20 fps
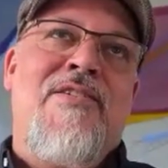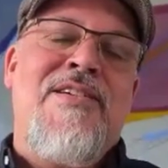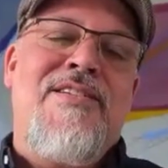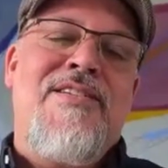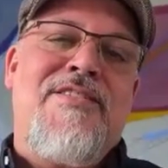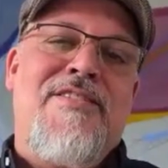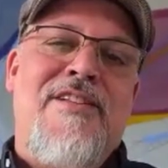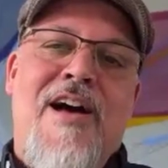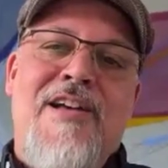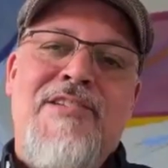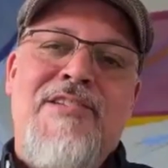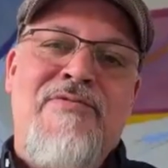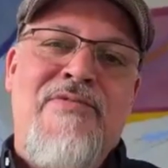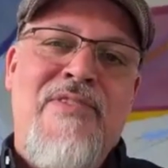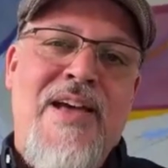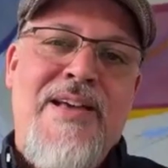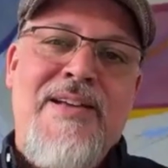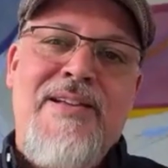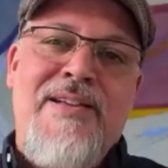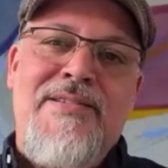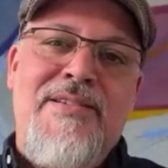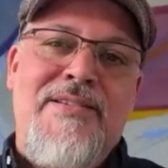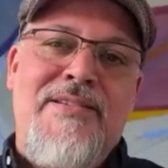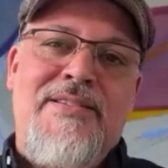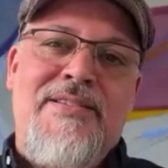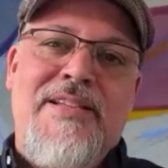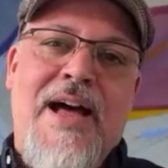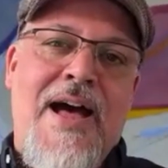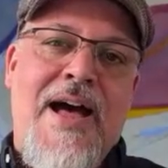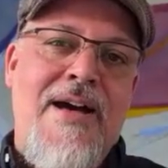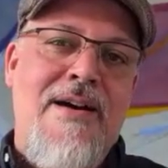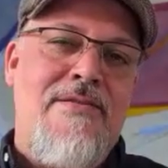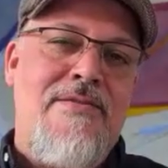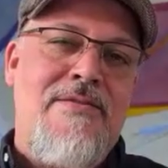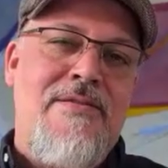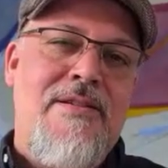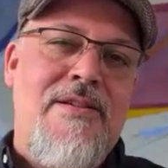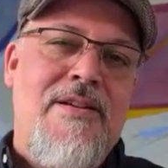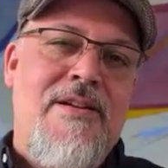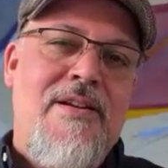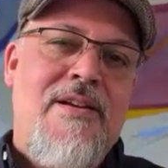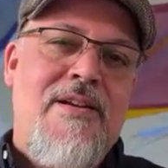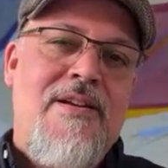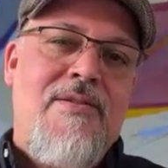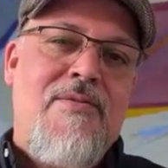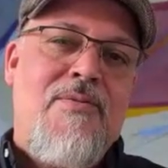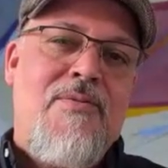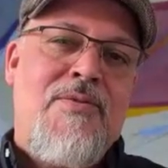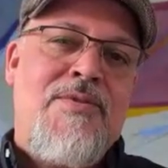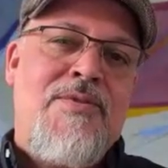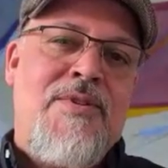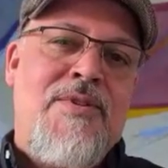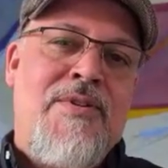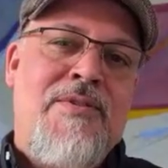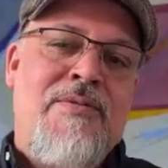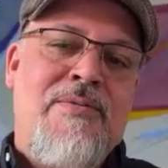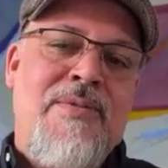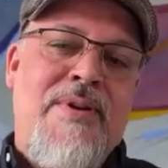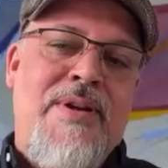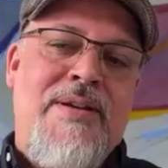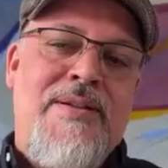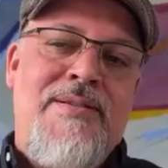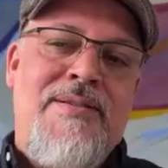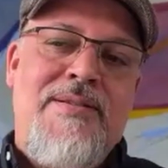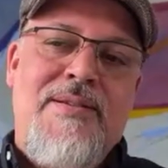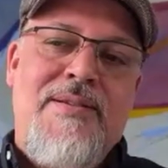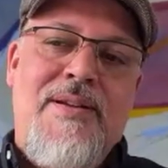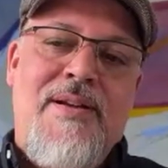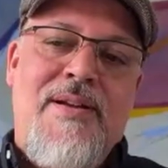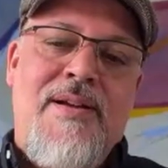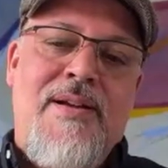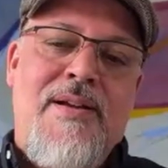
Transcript: His Las Vegas style was a great